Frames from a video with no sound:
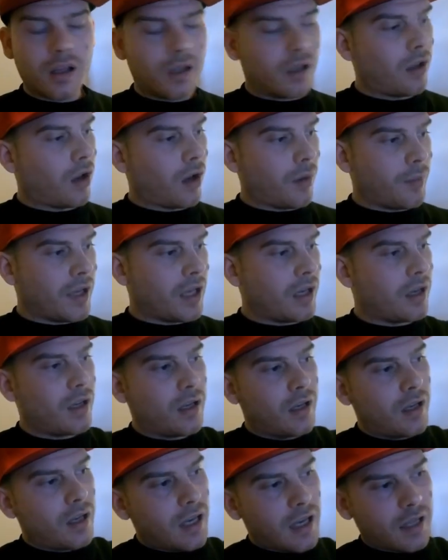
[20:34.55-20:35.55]
You know what I mean?
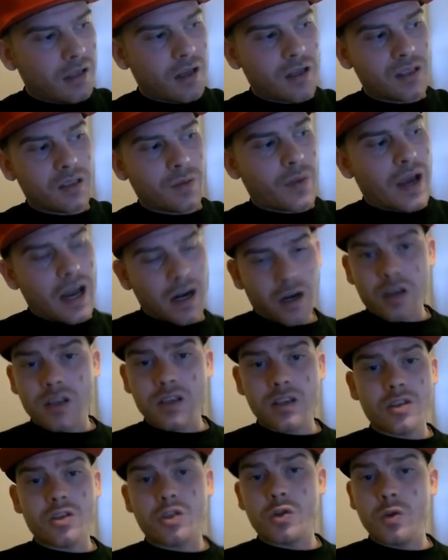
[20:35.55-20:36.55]
It doesn't matter, because
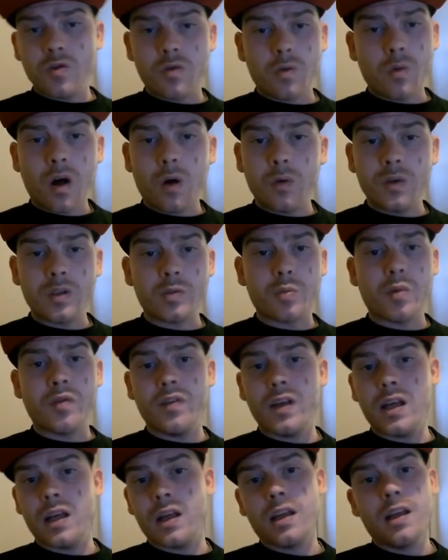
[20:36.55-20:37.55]
the truth will always
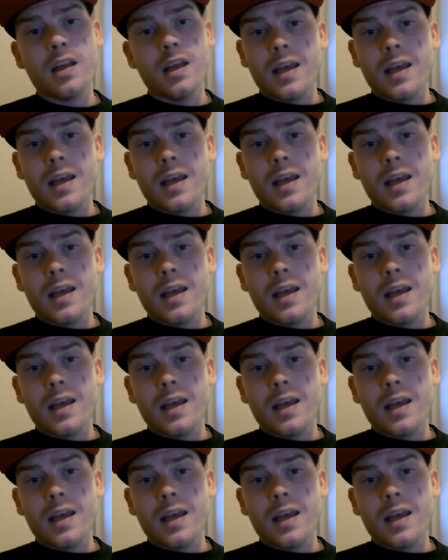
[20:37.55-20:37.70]
prevail,